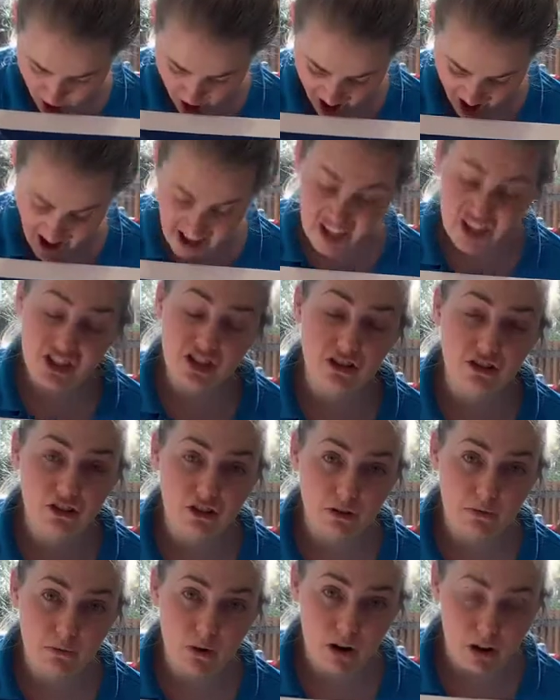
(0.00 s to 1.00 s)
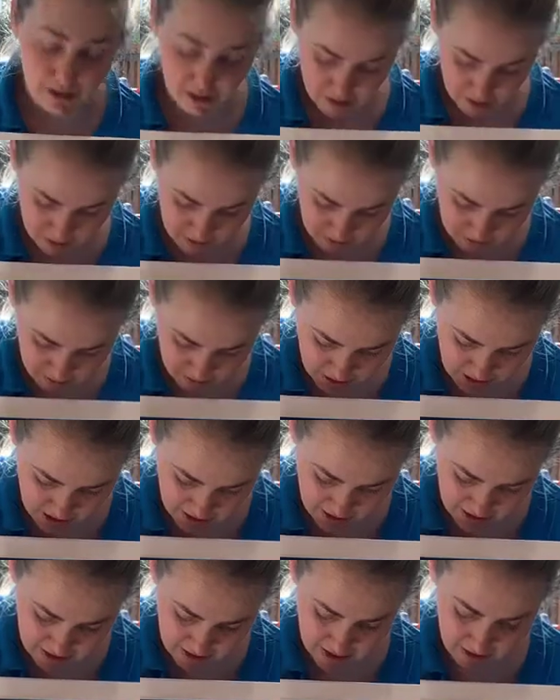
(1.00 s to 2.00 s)
And do you know what this
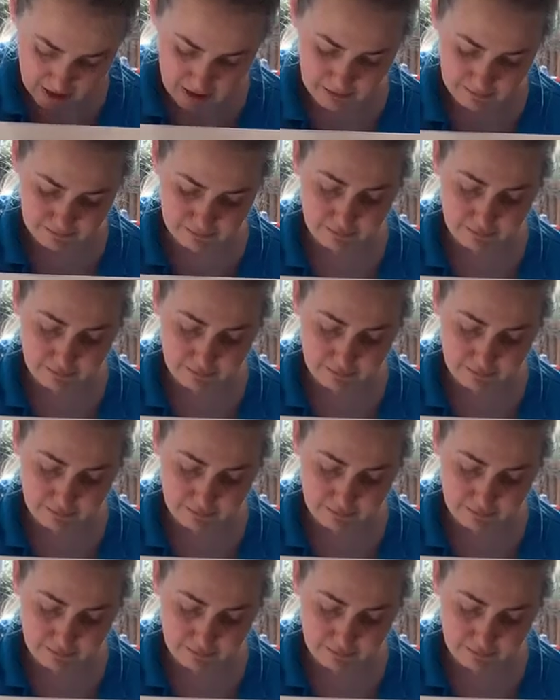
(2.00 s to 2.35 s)
is here?